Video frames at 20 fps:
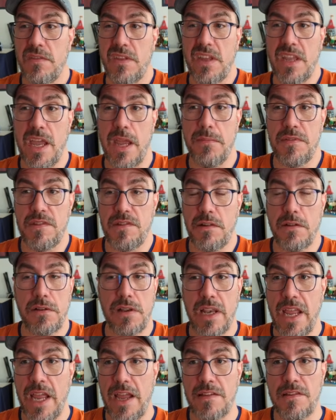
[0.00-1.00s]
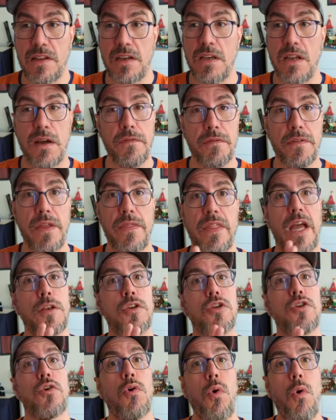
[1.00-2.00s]
The game certainly has enough in
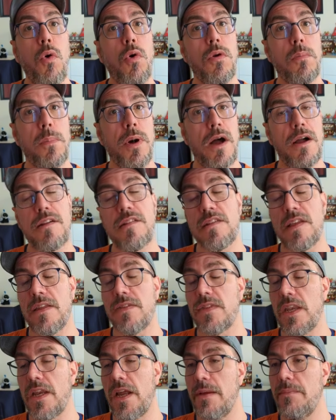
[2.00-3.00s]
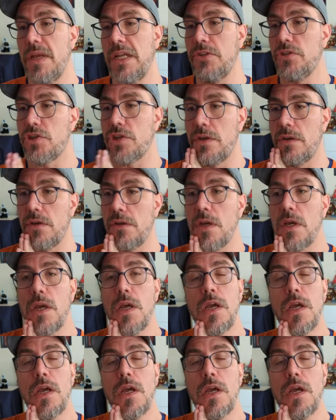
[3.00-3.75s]
that core box set that I mentioned.